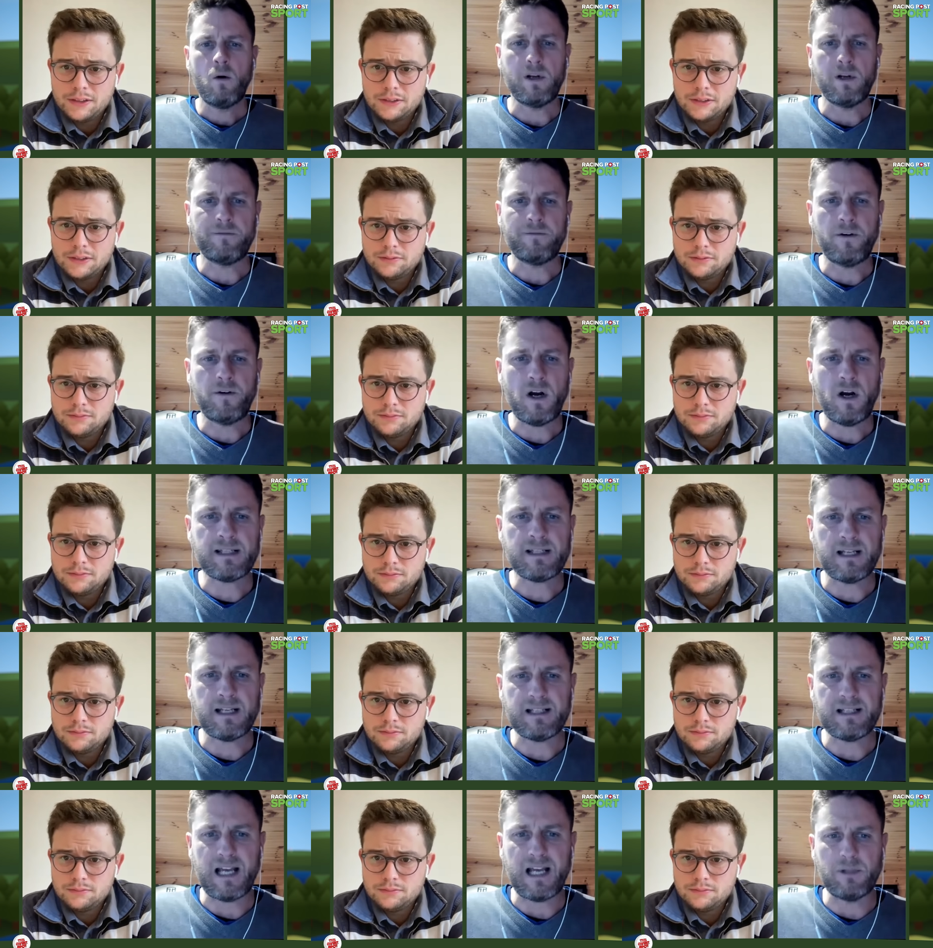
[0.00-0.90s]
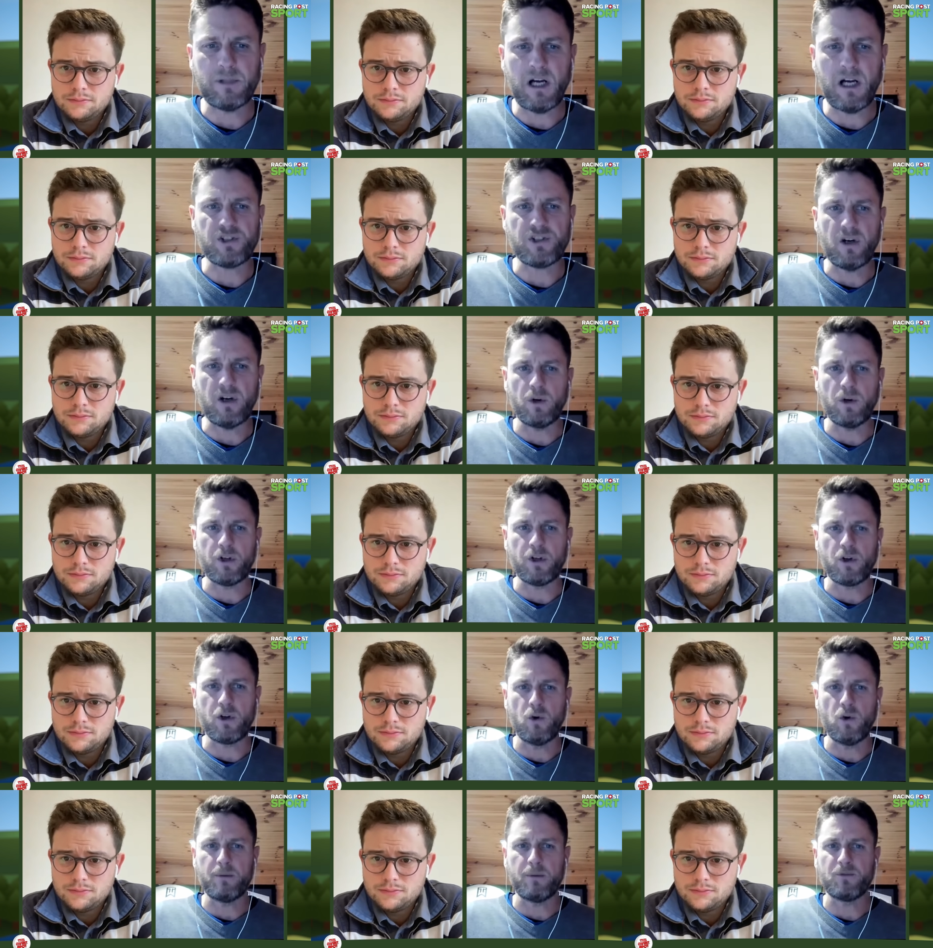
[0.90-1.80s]
Speaker 1: Well, if I had said his name last year, I
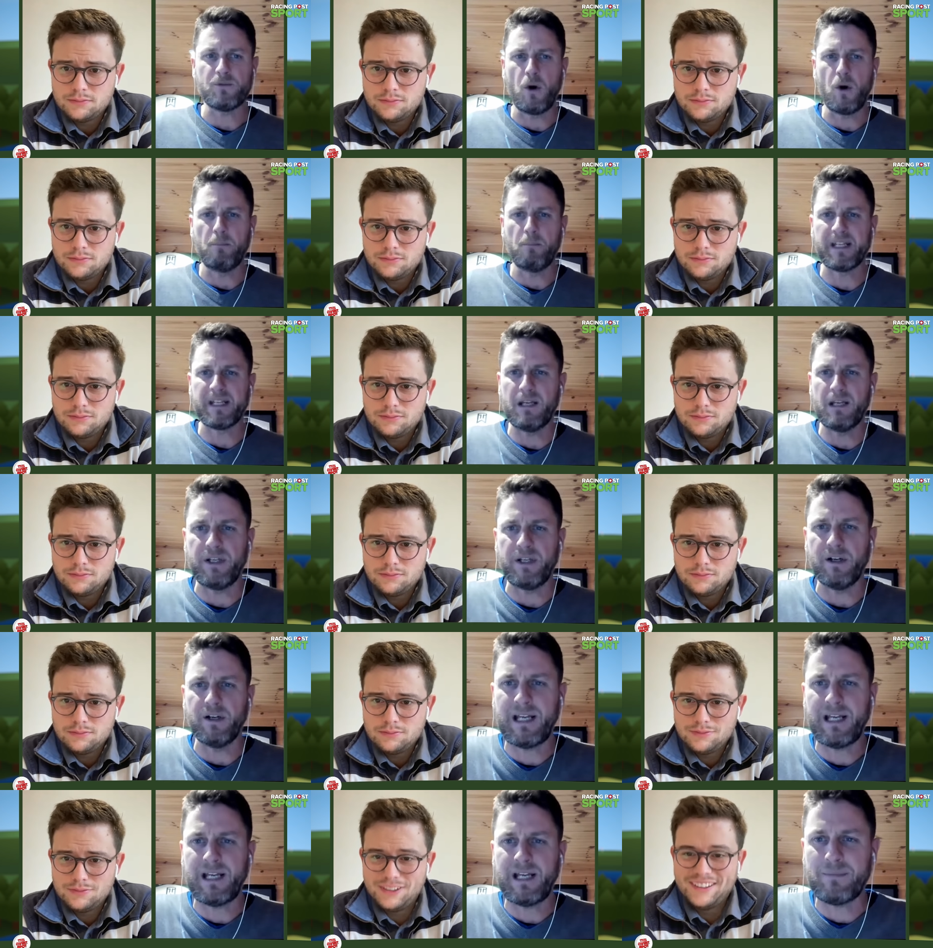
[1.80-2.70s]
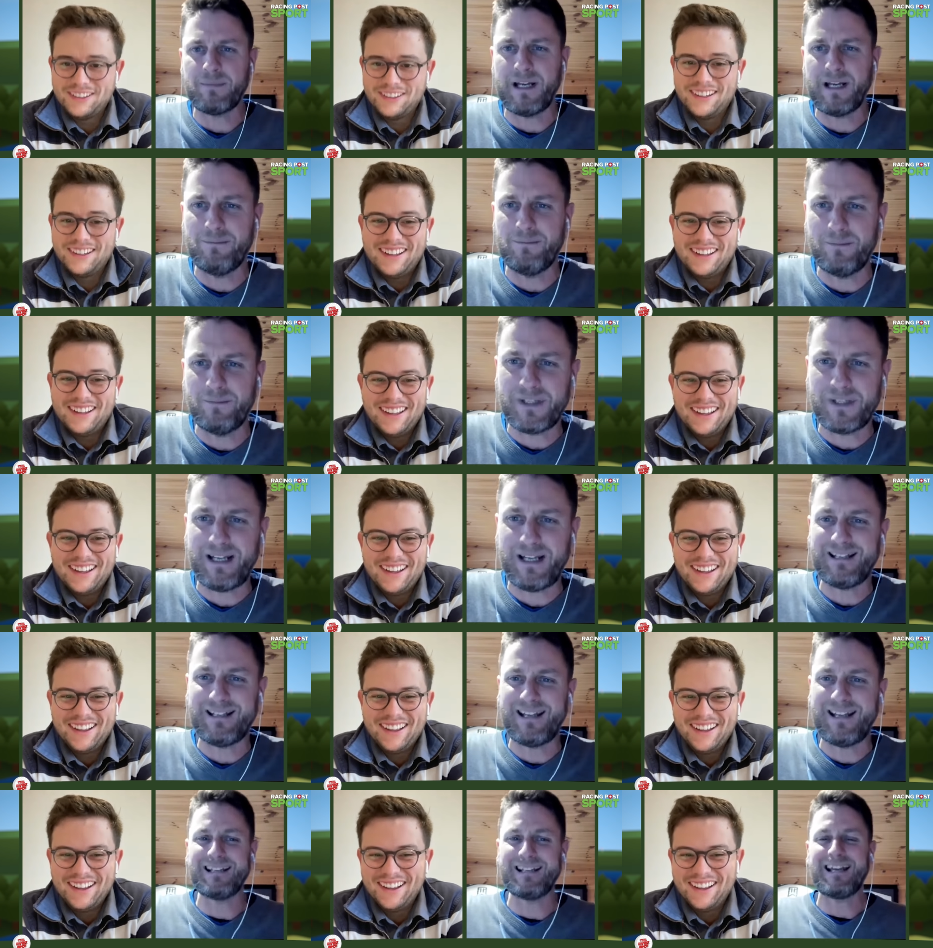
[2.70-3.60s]
would have called him Tom McKibbin. I kept getting
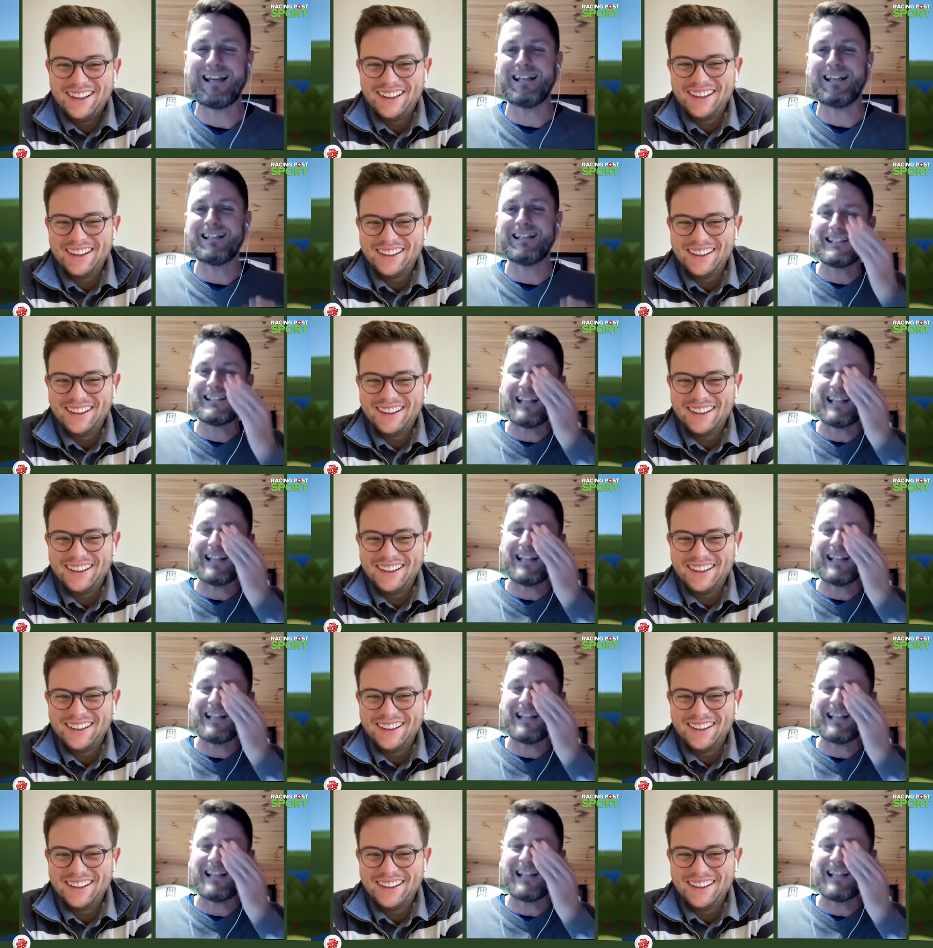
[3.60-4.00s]
get, getting, getting